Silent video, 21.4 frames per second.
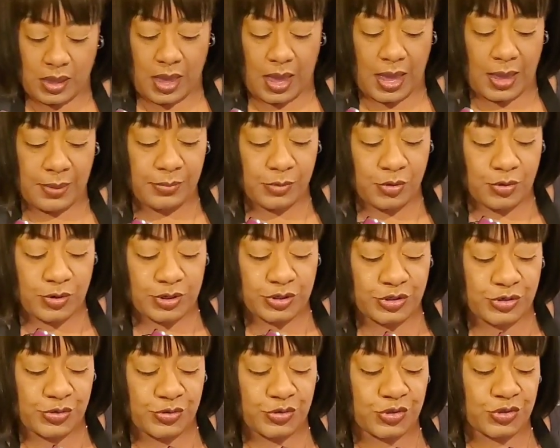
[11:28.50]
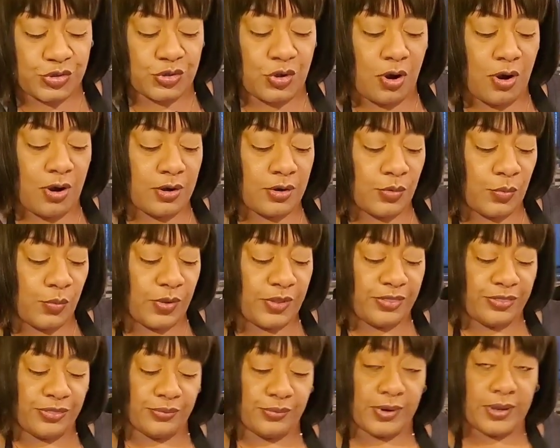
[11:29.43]
going to start
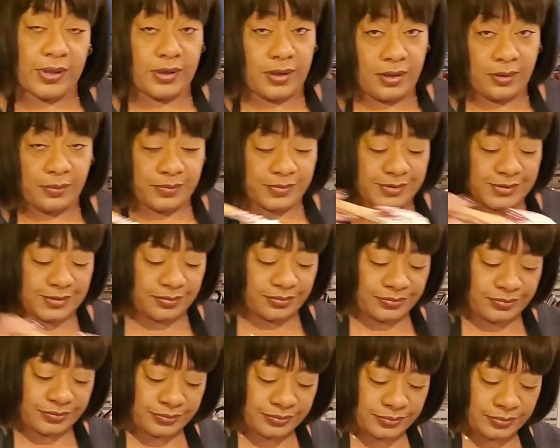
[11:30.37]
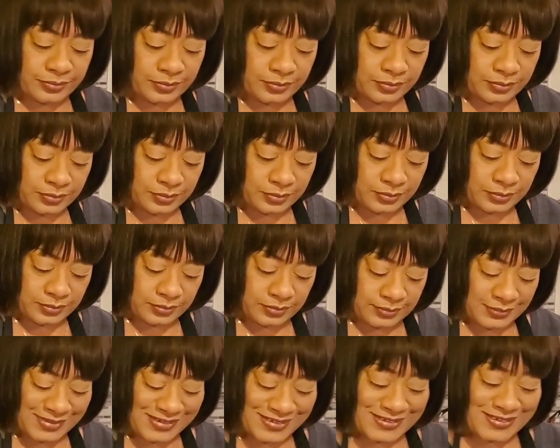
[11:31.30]
with 3 cups,
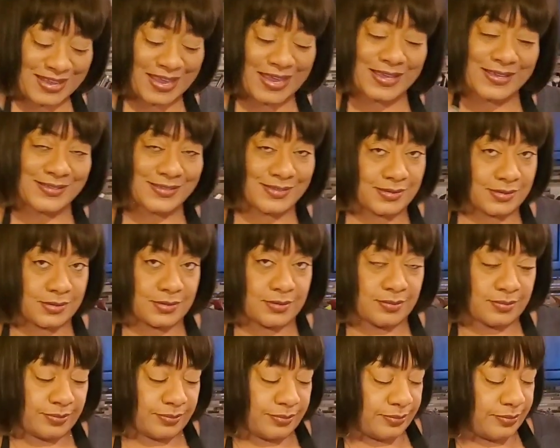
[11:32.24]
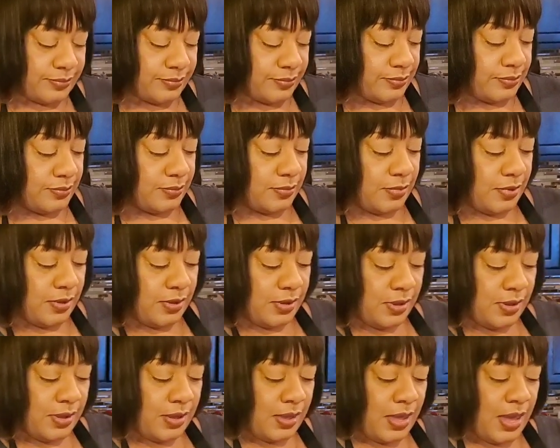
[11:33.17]
taste,
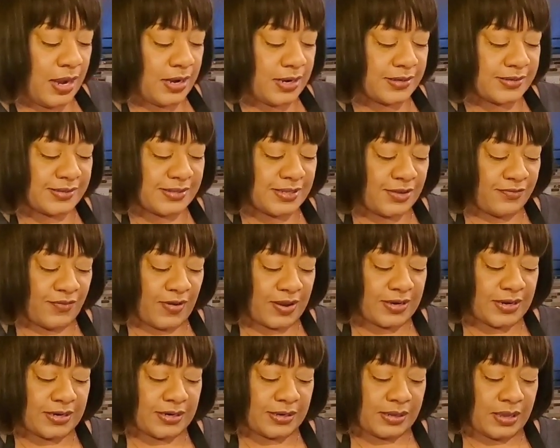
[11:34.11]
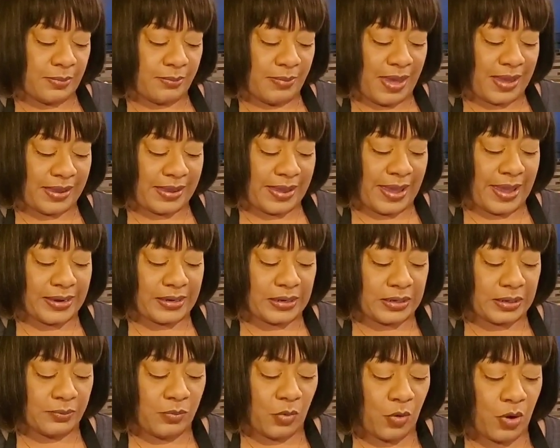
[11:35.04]
and then see if I need to come back and add
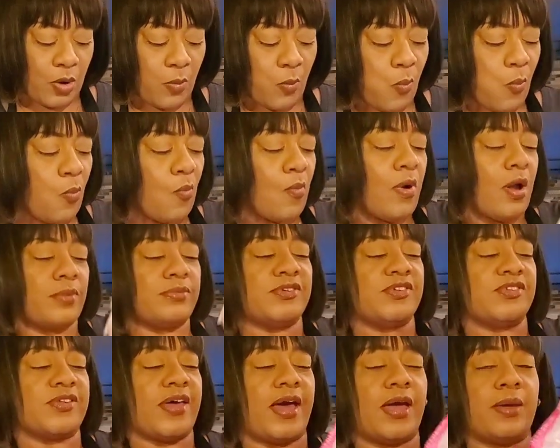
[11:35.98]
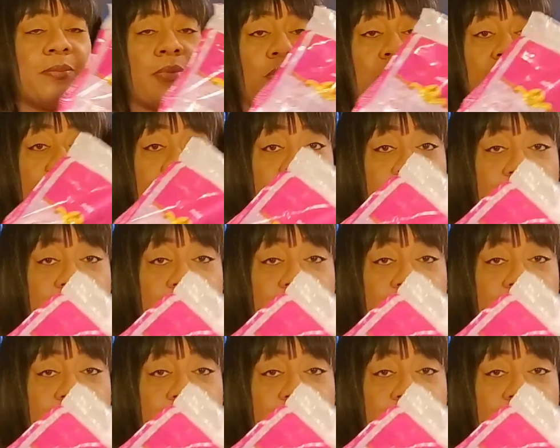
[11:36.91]
any more. I'm just eyeballing